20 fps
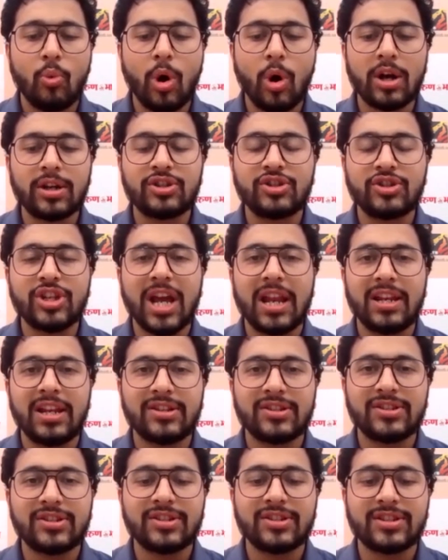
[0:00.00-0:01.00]
what
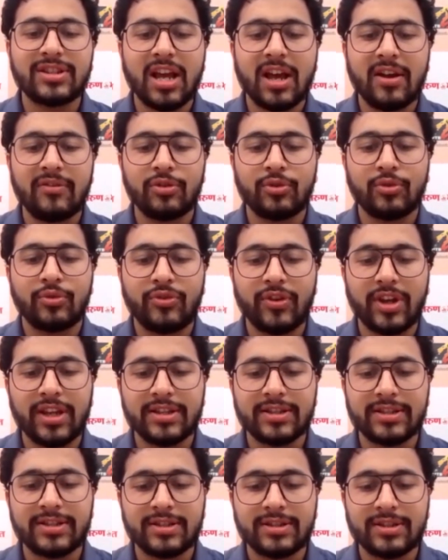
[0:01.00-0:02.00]
challenges have you
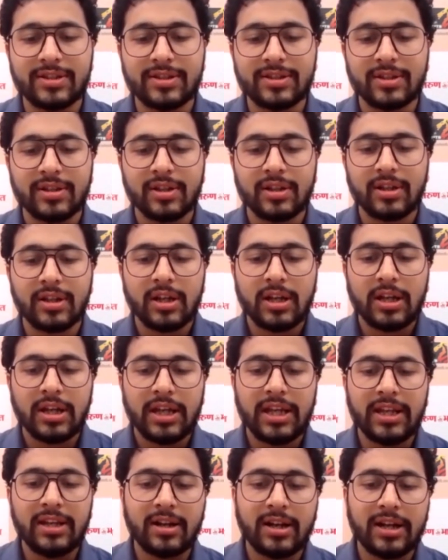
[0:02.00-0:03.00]
faced
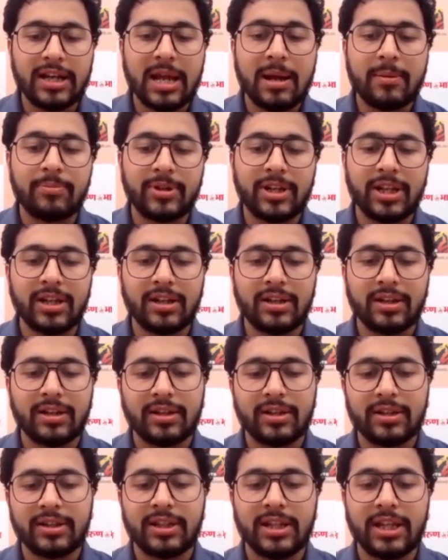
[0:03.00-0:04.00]
in
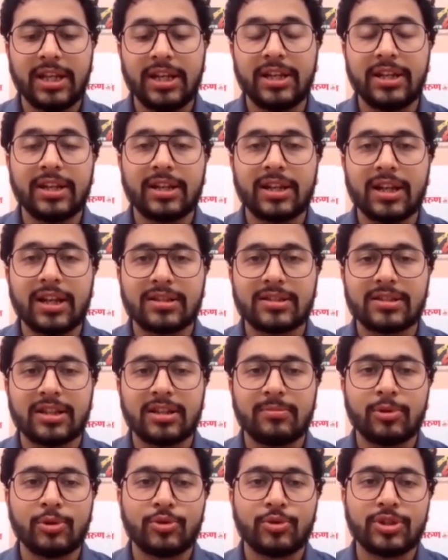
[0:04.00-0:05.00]
adapting Indian
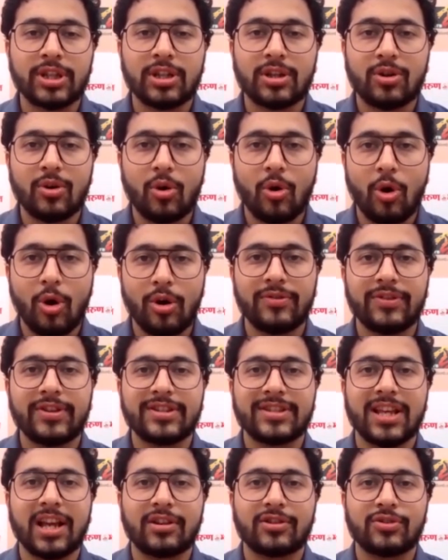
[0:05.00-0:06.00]
classical music on the
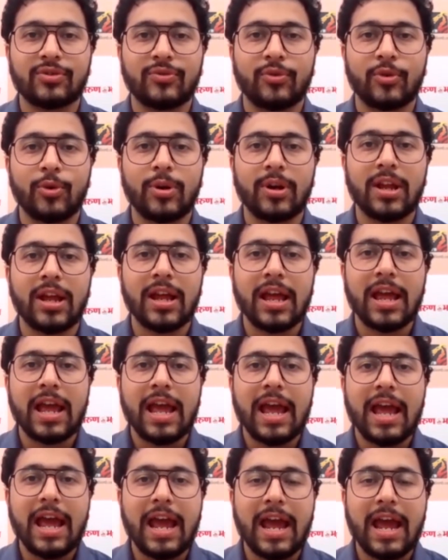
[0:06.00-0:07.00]
saxophone
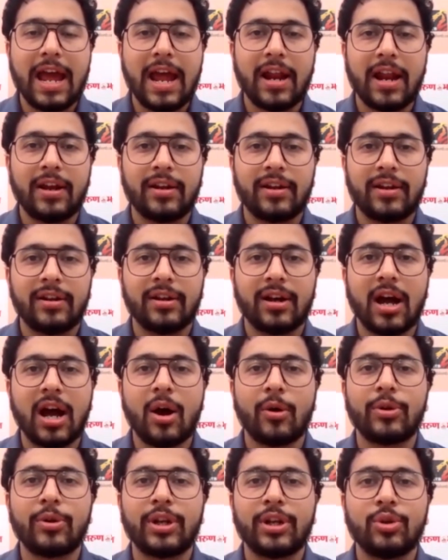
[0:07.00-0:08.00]
and
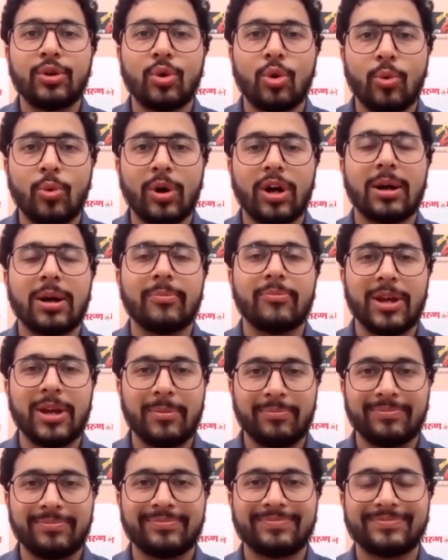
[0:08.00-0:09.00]
how did you overcome
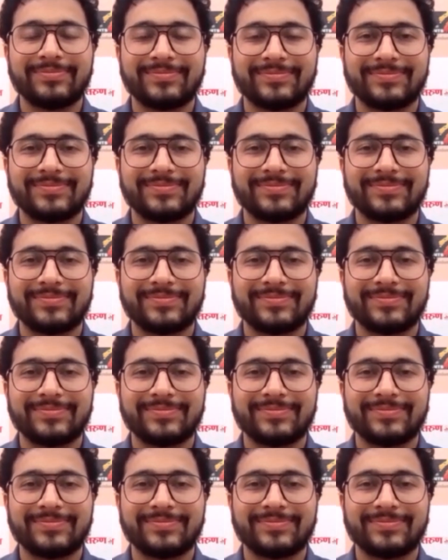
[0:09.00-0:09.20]
them?